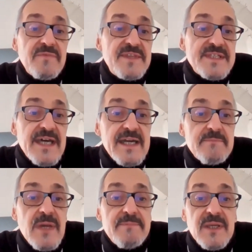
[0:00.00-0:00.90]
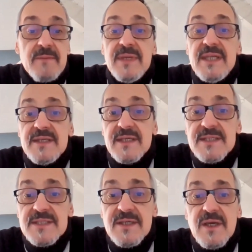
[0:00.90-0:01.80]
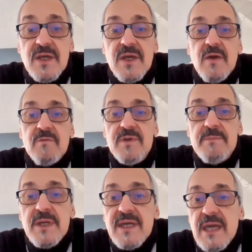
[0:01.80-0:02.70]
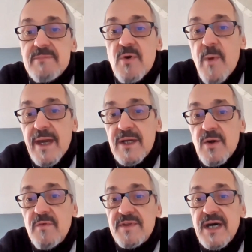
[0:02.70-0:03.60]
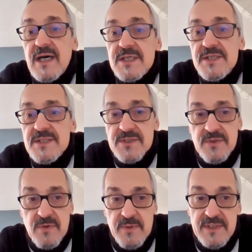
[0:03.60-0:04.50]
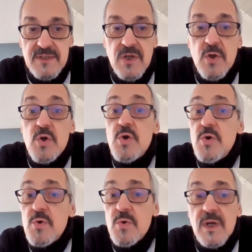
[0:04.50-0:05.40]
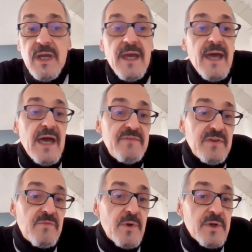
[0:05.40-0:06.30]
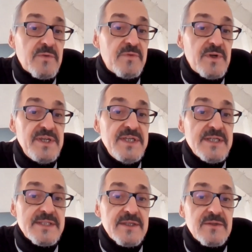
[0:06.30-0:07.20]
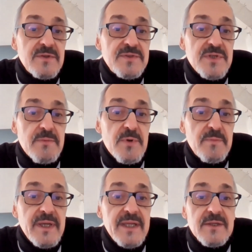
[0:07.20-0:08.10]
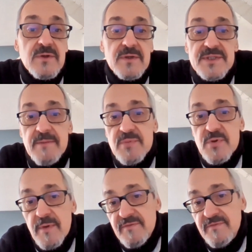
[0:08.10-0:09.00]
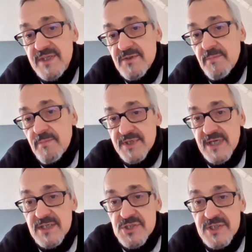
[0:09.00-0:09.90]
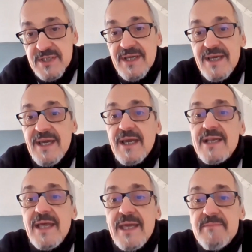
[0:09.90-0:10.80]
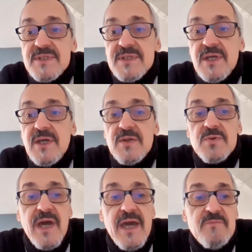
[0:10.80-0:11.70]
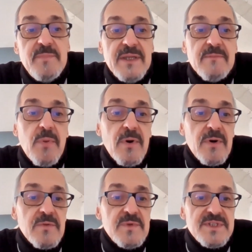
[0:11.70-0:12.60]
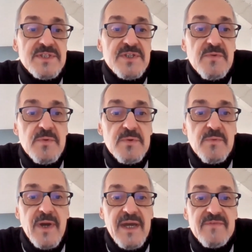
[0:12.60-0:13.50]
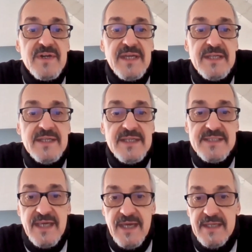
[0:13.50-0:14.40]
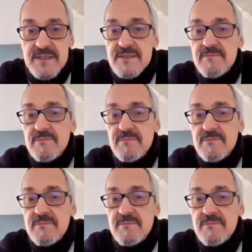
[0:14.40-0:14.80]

of the site mapping meetings, we became aware of an art historian who, having worked for years in contemporary video production, claimed to have been born with a screwdriver in his hand.